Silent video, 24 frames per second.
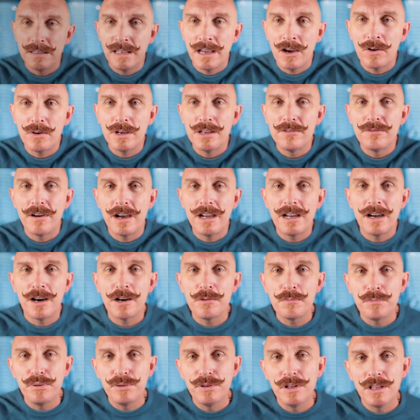Now, if I
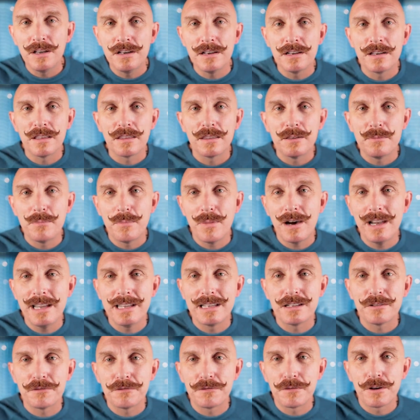unplug the
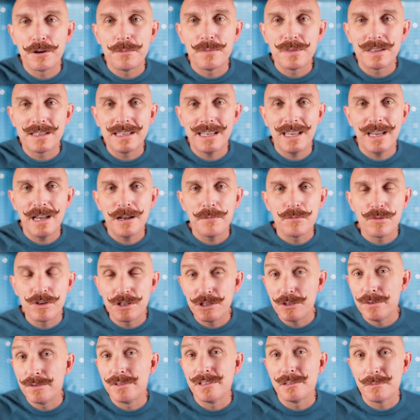mic from the camera
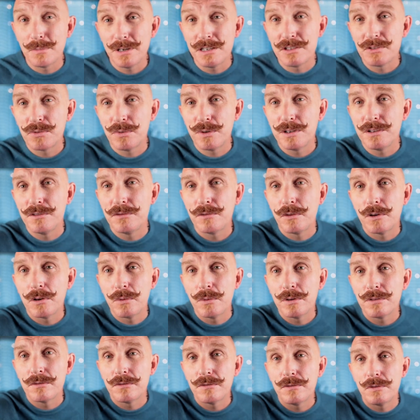using my twenty-four
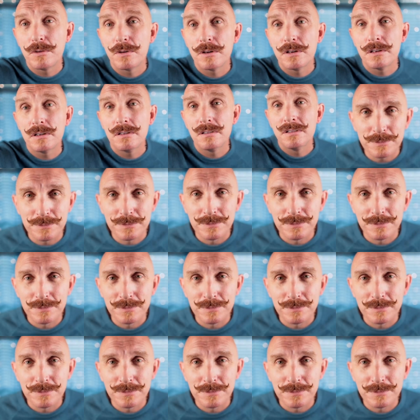one four,